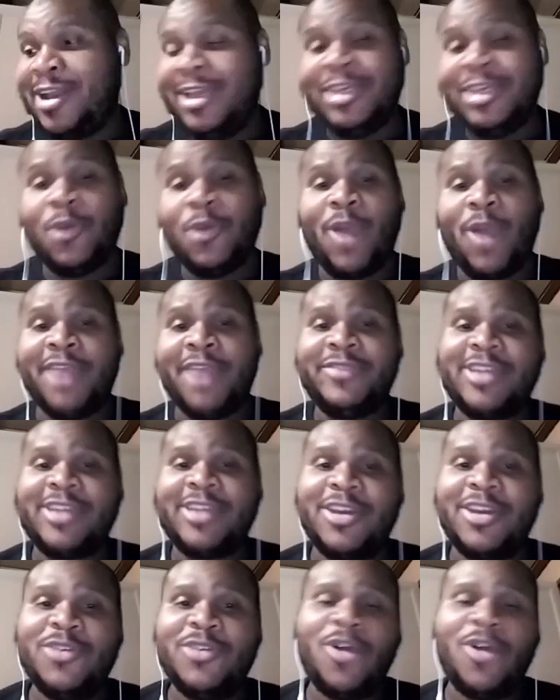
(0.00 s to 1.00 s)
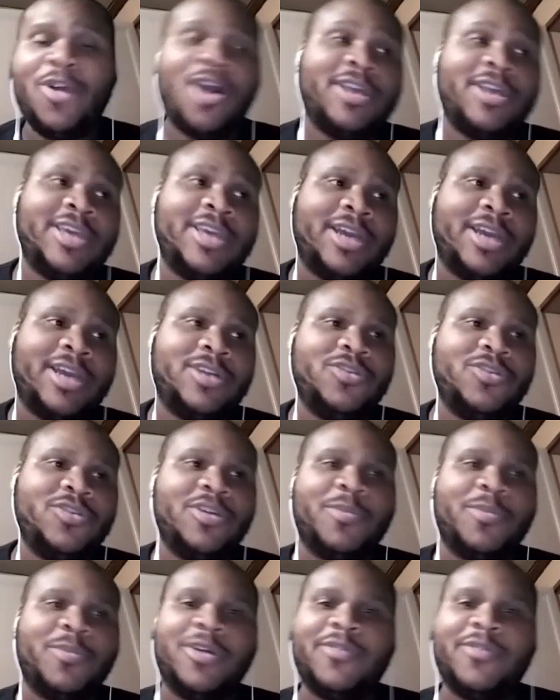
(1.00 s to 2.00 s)
your wife tell you, oh yeah, I knew your
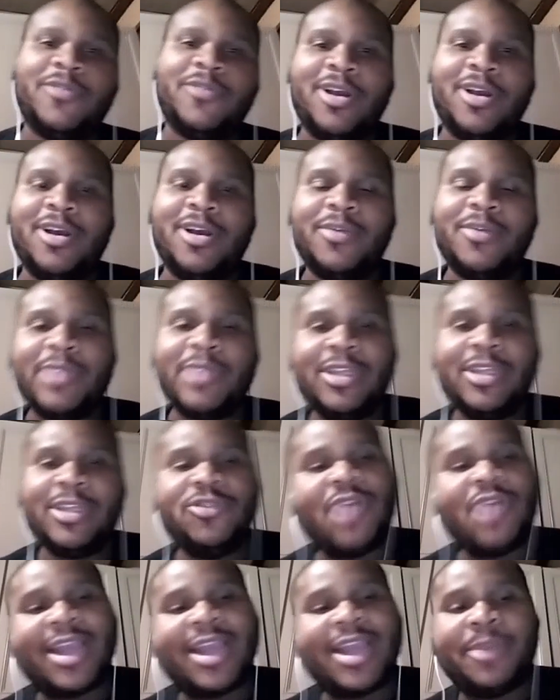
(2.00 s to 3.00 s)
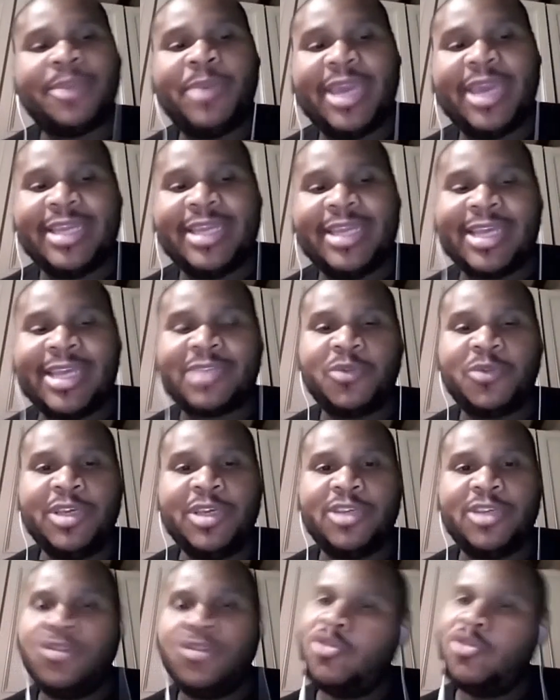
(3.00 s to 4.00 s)
birth. Uh, you know I get paid next
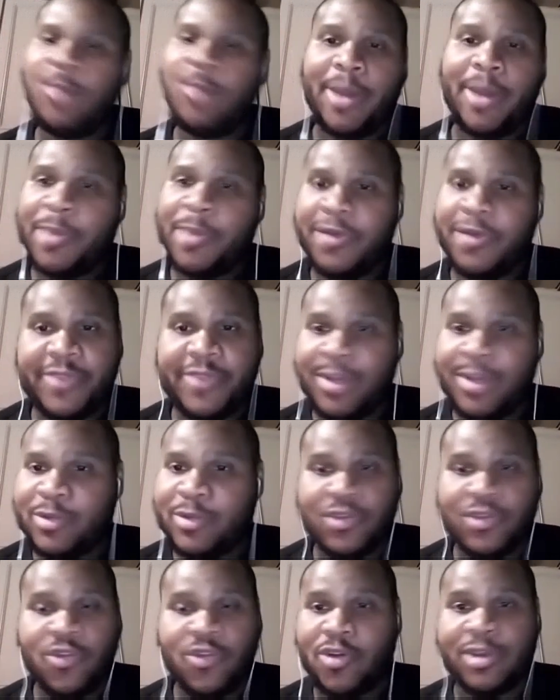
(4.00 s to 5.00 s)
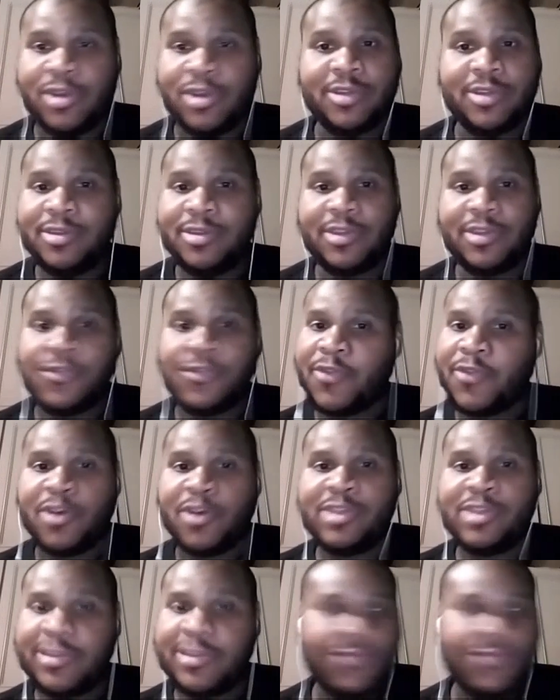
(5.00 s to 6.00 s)
week. You knew my birthday was on the
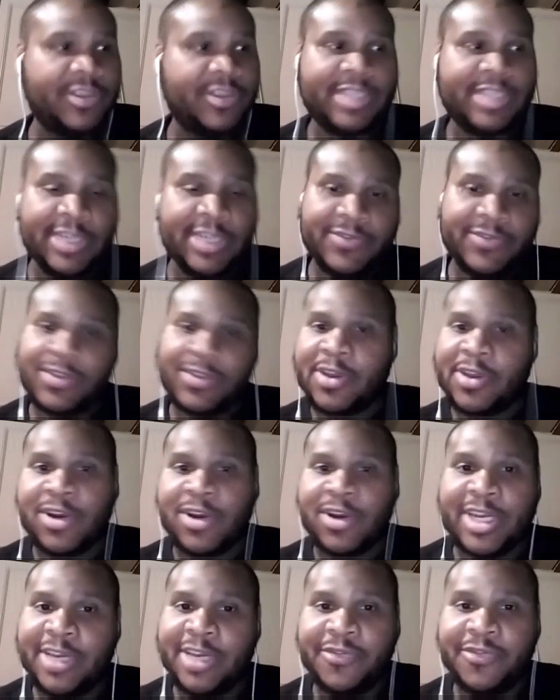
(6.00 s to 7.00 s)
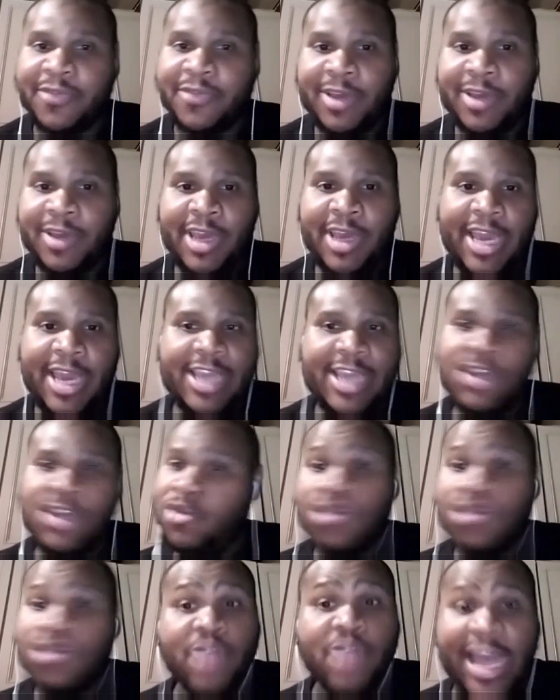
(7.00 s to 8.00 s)
first, the fifteenth, the thirtieth. You
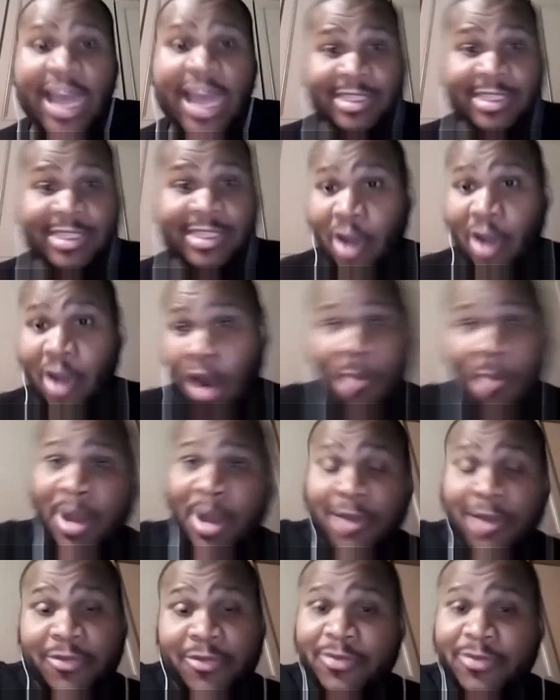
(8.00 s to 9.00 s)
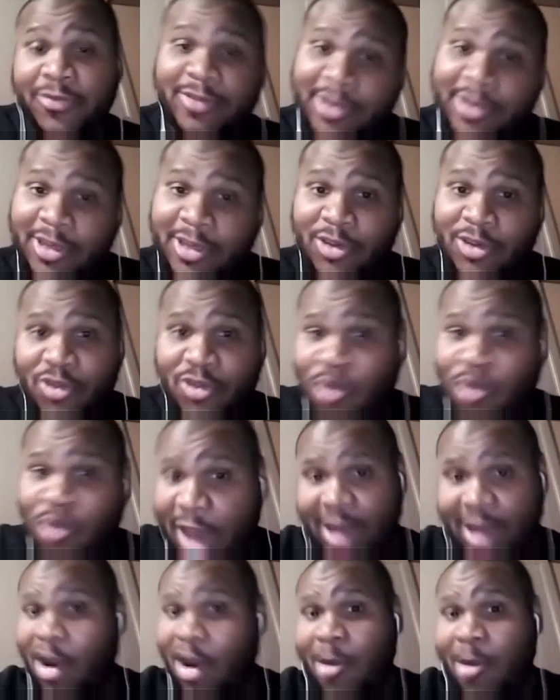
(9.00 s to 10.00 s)
knew that all month. You
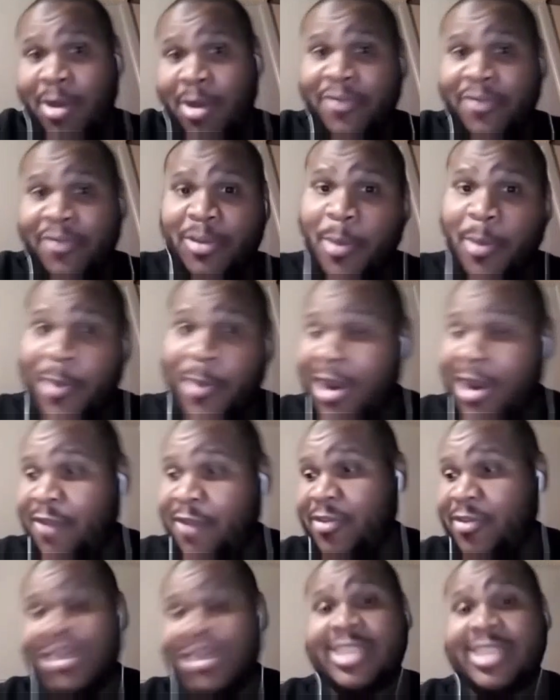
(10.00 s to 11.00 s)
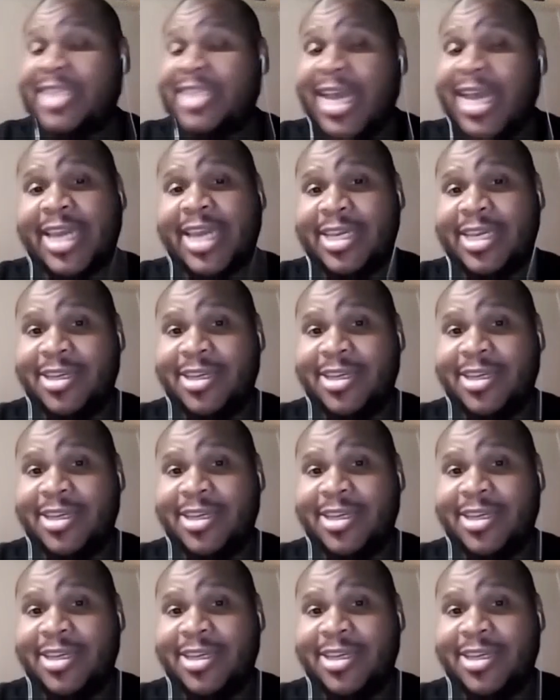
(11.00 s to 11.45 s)
had mm-hmm. all month to prepare for this day.